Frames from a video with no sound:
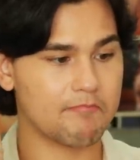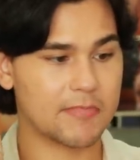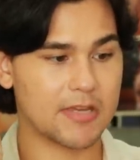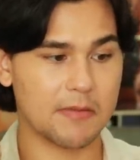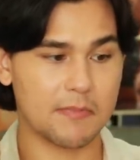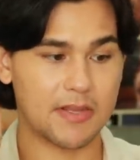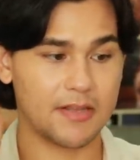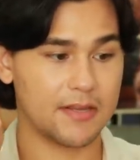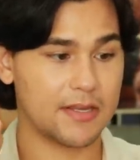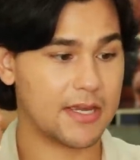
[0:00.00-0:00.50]

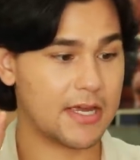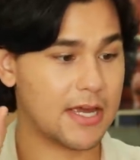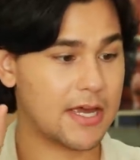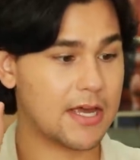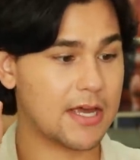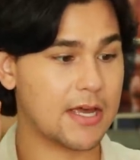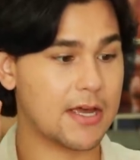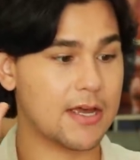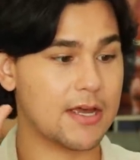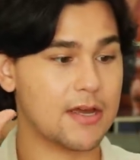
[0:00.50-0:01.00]

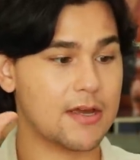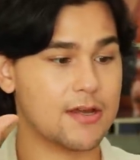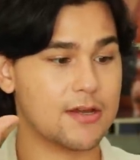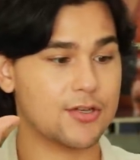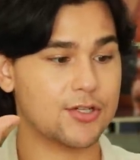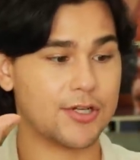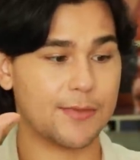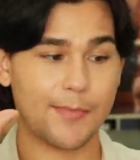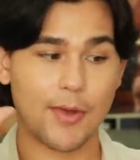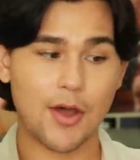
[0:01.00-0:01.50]
camellia
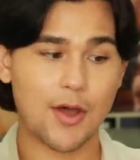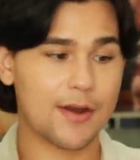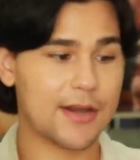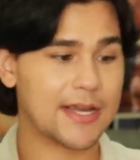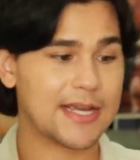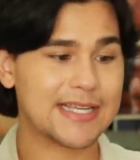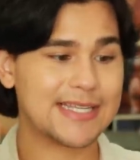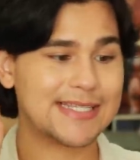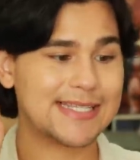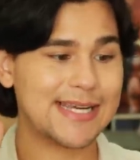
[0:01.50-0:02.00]

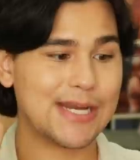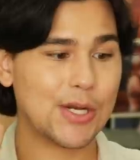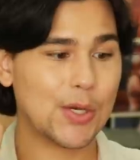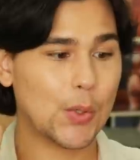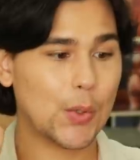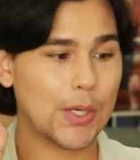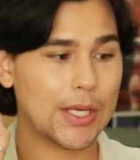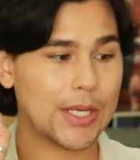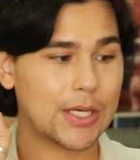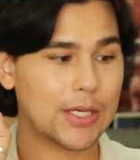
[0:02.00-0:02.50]
japonica seed
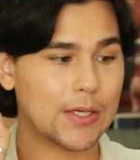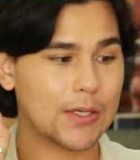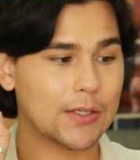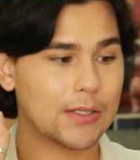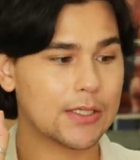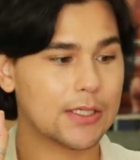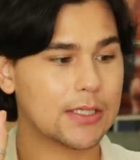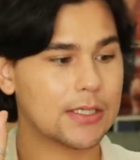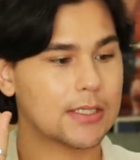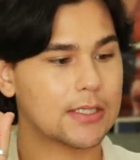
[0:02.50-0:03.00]
oil.